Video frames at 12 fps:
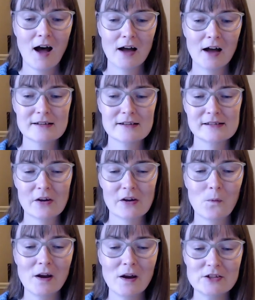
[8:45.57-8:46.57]

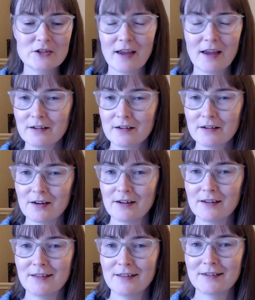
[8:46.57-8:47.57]
So what changed
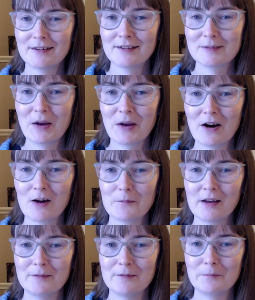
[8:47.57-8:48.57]
in this
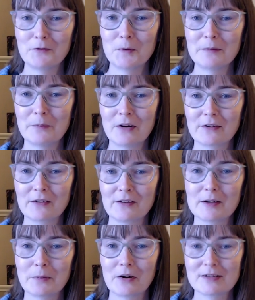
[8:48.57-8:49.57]
experiment between
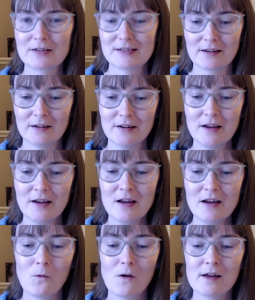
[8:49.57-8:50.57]
person to person
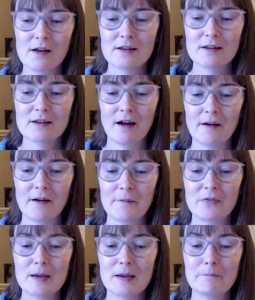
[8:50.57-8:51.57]
was
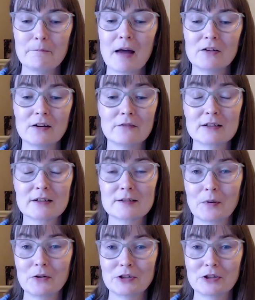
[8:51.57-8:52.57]
the amount of
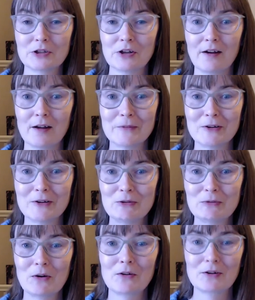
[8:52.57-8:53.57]
exposure time
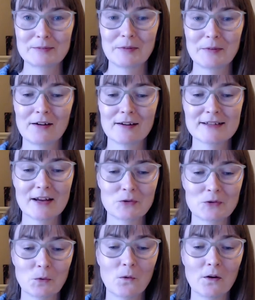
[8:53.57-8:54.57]
to rosemary
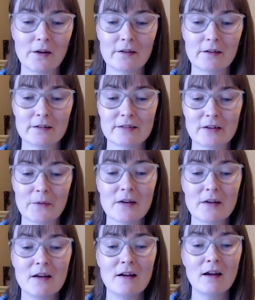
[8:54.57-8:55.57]
essential oil. So
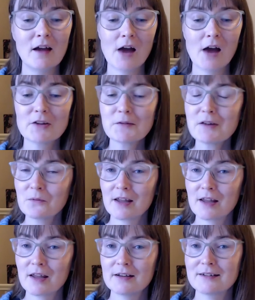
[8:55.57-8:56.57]
everyone
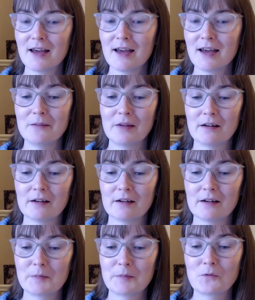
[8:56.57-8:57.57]
waited 10
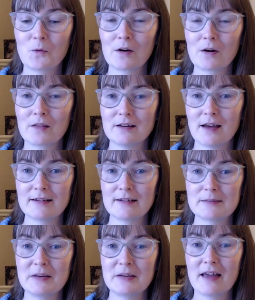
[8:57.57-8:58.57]
minutes before the
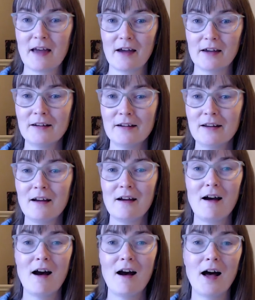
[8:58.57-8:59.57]
tests began,
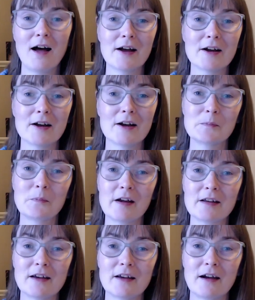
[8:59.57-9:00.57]

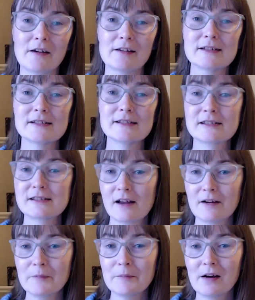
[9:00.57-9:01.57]
but
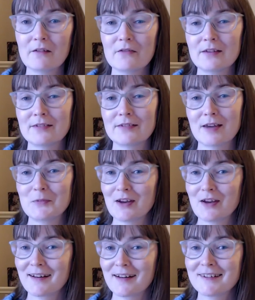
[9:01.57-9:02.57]
some of the
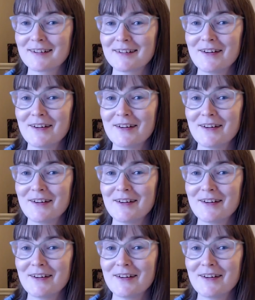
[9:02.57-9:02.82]
subjects